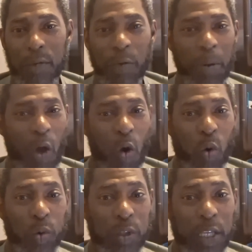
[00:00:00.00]
from the
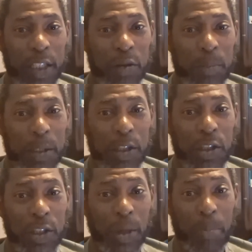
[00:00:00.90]
Old Testament
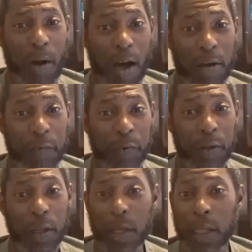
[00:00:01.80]
to the
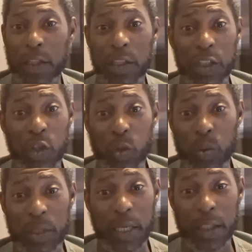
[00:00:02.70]
Apocrypha and to the New
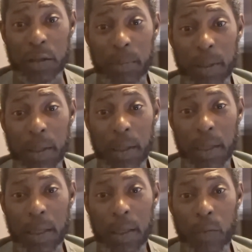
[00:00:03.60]
Testament.
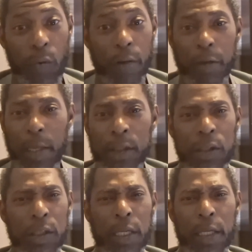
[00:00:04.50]
Revelation
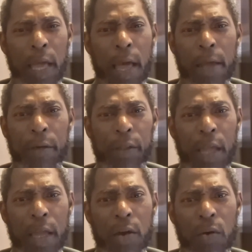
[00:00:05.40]
tell you how
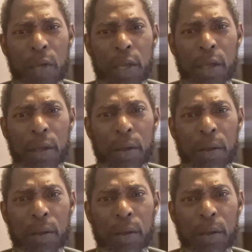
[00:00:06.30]
everything gonna end.